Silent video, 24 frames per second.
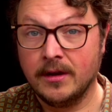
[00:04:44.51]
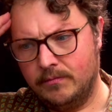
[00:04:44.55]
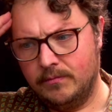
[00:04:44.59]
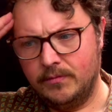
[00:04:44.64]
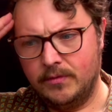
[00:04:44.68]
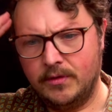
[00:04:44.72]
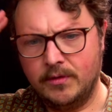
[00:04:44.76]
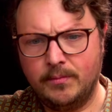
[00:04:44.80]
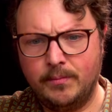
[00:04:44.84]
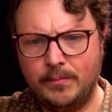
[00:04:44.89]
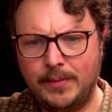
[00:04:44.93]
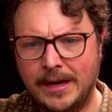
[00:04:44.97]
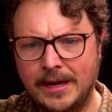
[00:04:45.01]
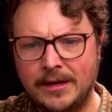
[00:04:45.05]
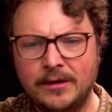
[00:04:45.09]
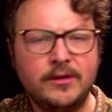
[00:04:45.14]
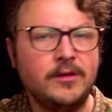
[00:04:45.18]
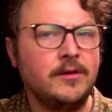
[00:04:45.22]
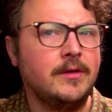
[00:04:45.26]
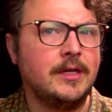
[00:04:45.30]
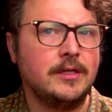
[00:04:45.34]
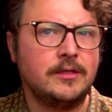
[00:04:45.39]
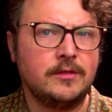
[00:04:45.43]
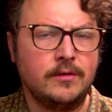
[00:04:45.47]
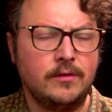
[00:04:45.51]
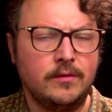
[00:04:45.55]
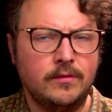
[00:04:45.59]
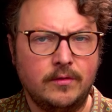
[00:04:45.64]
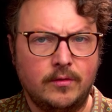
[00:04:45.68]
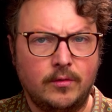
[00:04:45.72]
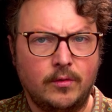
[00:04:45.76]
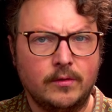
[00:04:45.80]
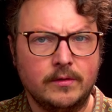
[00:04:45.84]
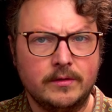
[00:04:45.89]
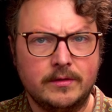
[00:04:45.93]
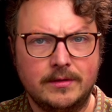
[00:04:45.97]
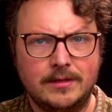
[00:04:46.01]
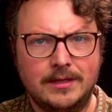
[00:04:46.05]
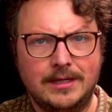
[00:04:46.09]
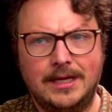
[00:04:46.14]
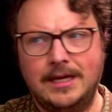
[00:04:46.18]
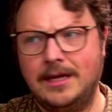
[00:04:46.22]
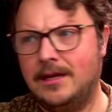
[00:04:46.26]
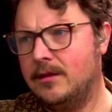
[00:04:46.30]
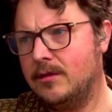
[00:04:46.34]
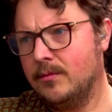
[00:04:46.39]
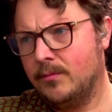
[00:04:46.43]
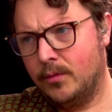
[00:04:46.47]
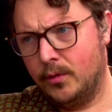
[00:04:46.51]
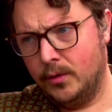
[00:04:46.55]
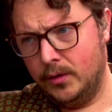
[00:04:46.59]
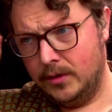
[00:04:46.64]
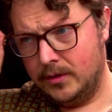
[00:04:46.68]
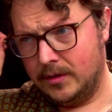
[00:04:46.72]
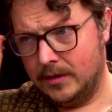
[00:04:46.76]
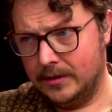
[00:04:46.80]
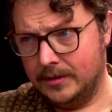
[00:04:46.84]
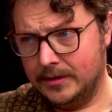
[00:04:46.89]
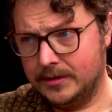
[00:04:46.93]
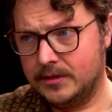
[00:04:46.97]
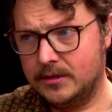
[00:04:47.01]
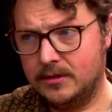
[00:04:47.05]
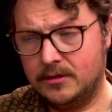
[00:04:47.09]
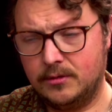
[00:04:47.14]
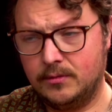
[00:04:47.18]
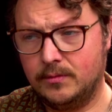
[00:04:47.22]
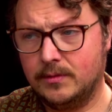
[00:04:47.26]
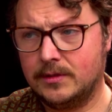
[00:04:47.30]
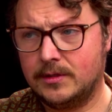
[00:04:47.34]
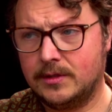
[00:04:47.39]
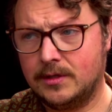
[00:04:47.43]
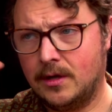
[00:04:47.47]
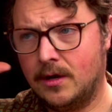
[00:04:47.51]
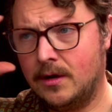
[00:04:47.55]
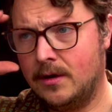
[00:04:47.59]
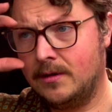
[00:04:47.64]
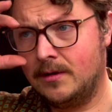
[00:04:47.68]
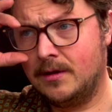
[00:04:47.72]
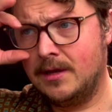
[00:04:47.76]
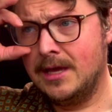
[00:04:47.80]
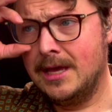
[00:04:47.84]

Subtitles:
The better you get to know the chords in a key, the more you can listen to a song